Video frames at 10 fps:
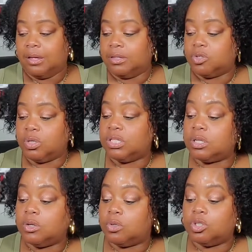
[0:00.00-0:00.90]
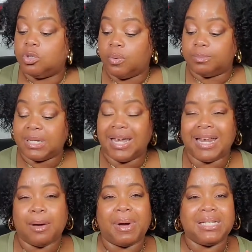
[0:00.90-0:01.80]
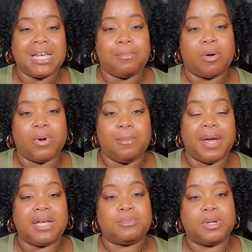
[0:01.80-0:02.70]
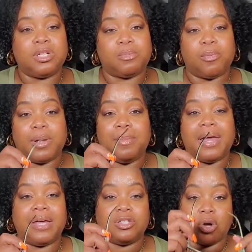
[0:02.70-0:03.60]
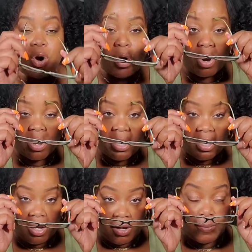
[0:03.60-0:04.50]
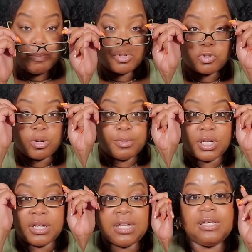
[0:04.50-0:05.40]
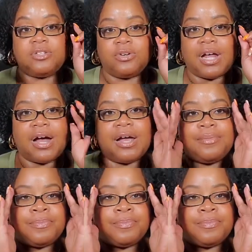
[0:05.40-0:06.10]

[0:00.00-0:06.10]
So these are the only two I'm taking. I might take my Ray-Bans, because my Ray-Bans are prescription. These are not.